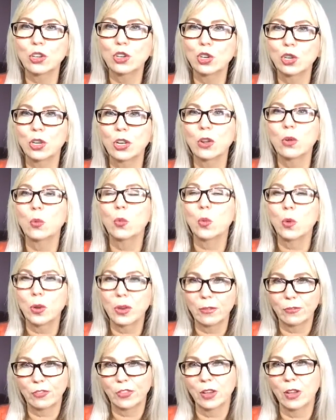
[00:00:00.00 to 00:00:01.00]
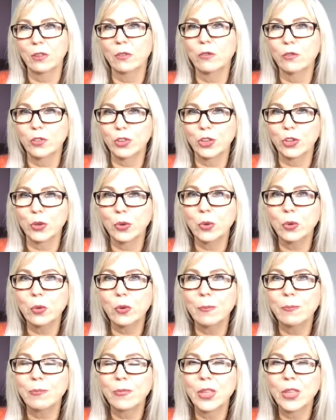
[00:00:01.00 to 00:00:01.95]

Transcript: coulda, would have done for you,